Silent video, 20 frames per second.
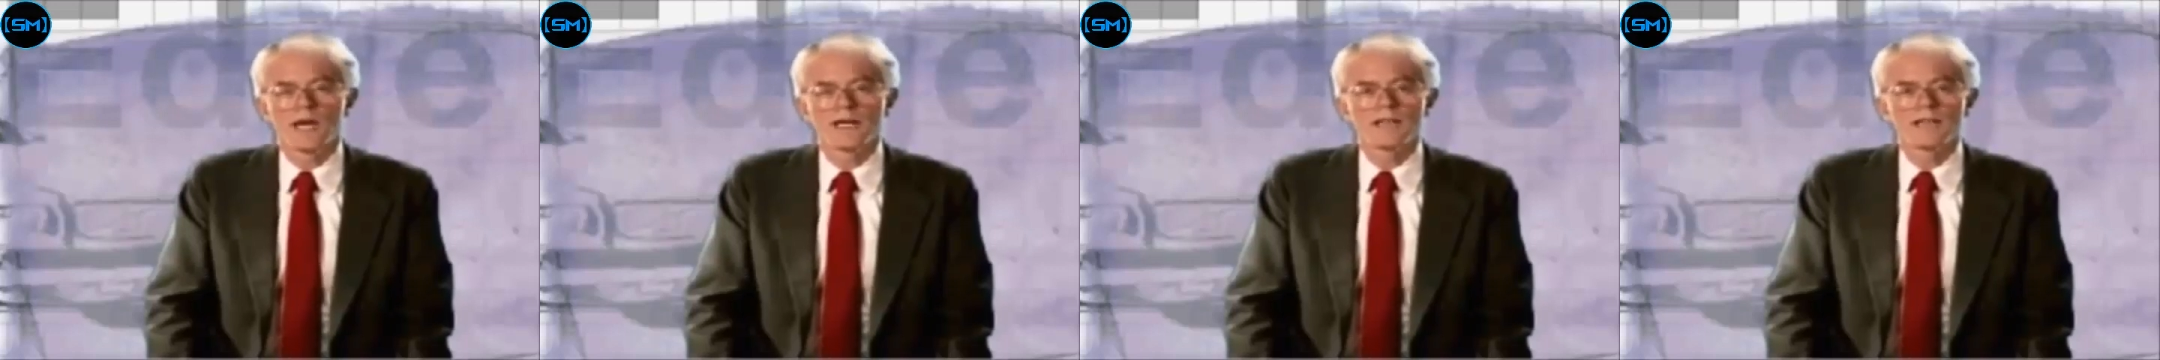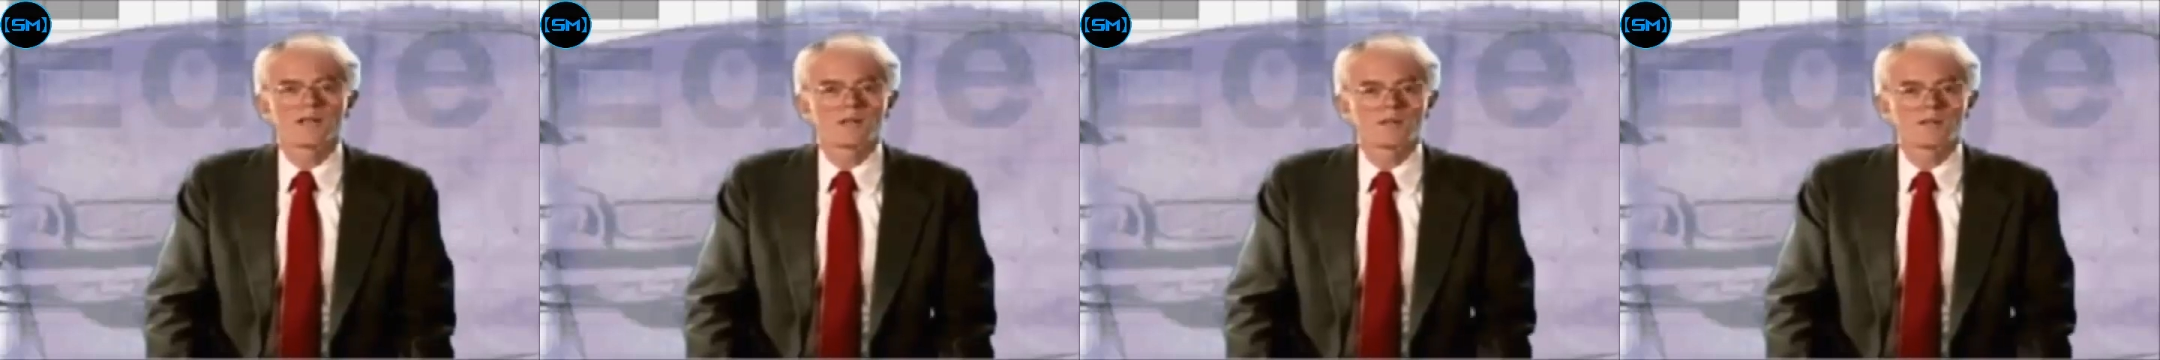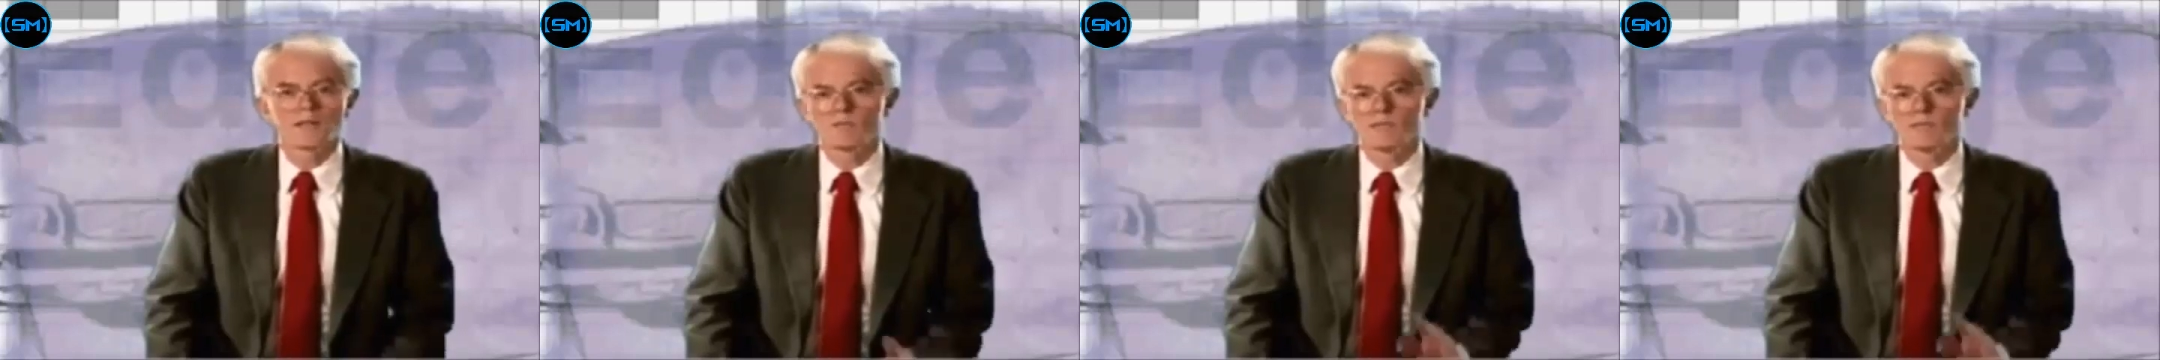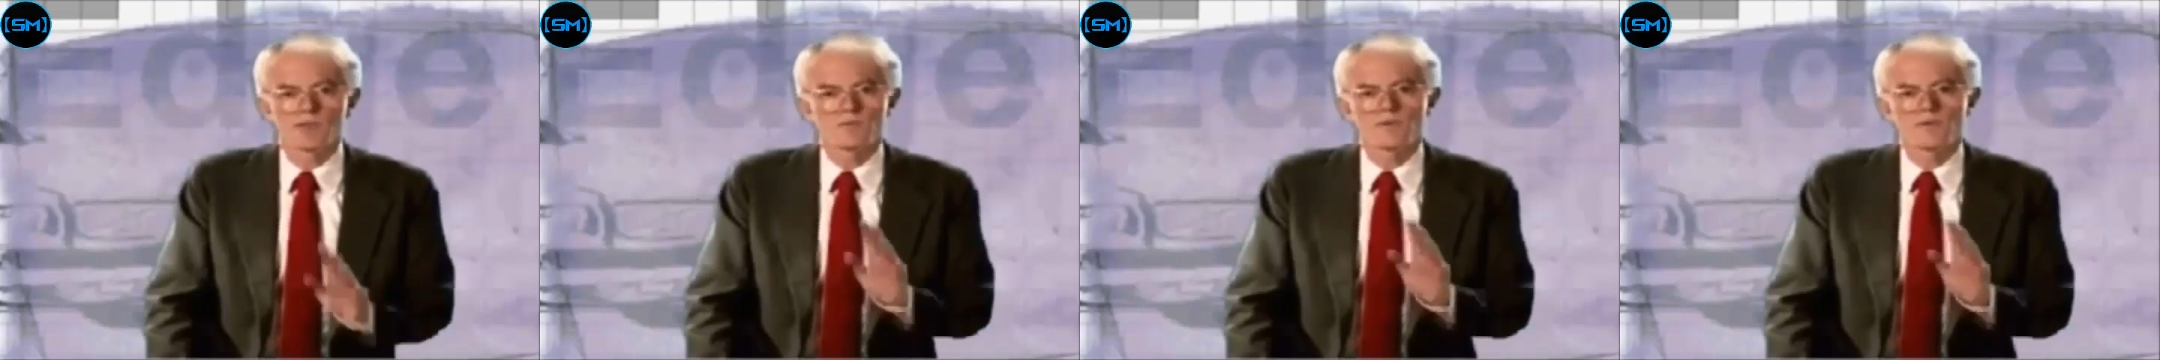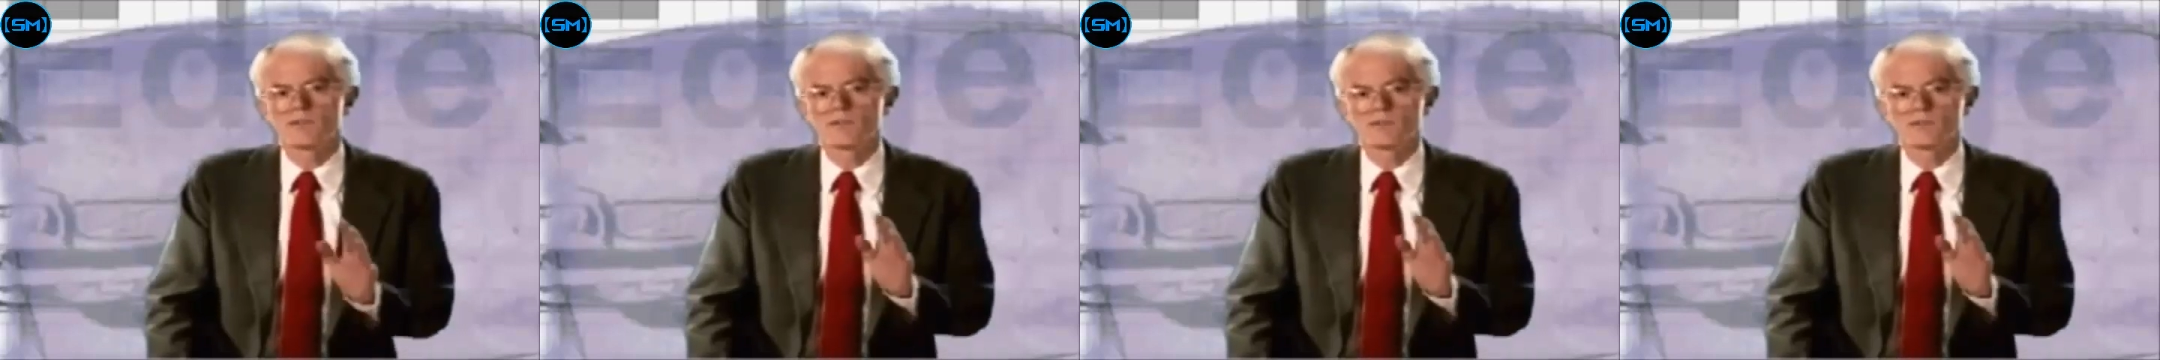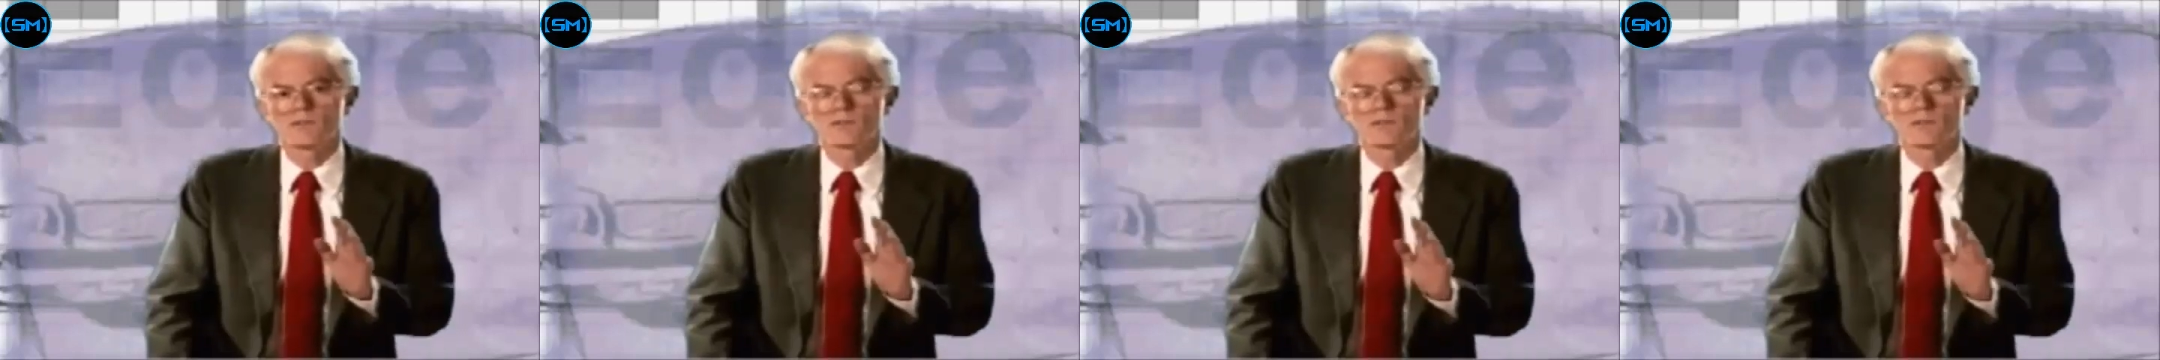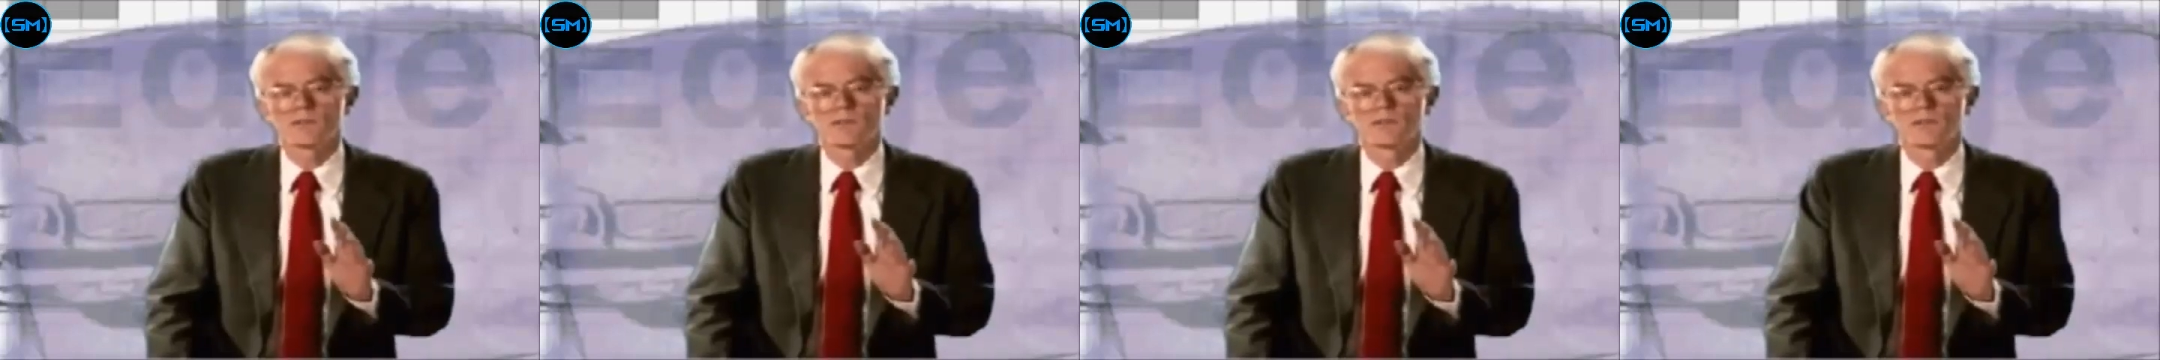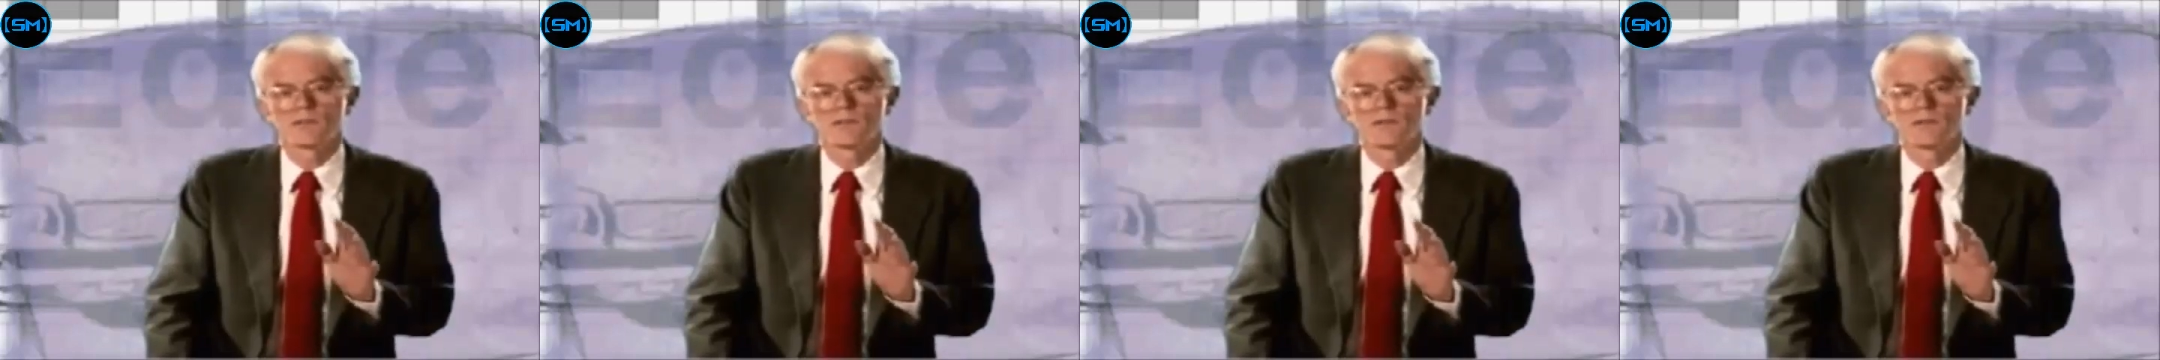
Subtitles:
I did a little bit of research.